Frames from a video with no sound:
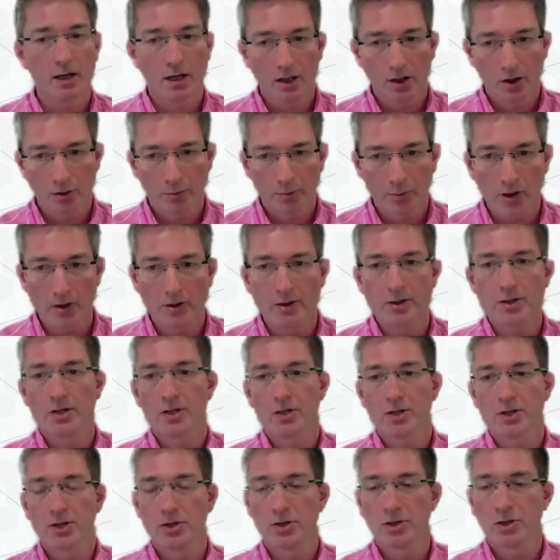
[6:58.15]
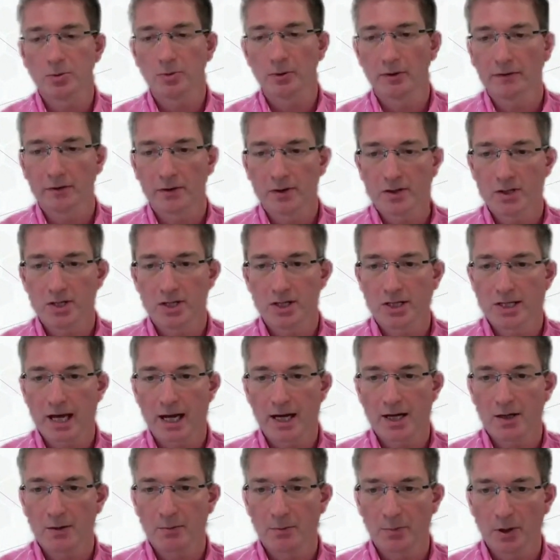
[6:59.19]
your product is suitable for its
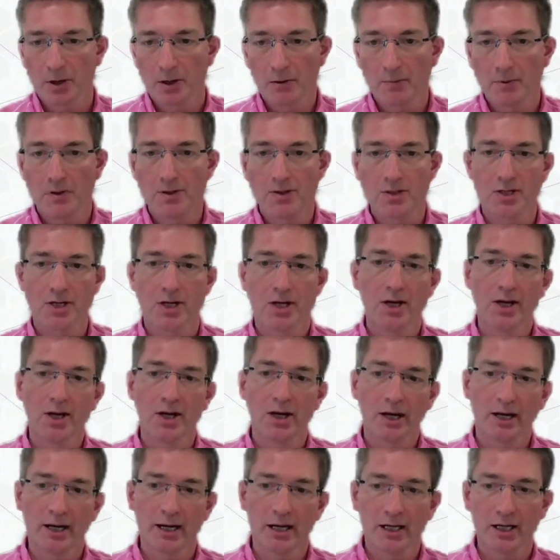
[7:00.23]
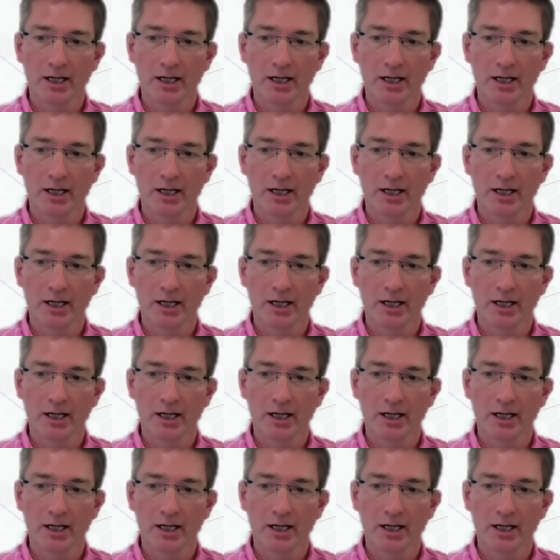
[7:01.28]
intended purpose and it